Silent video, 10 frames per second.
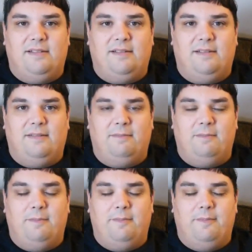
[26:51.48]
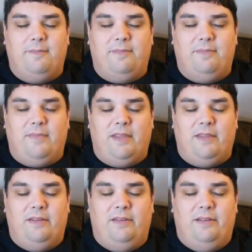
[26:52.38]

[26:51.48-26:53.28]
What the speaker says: Nothing is said.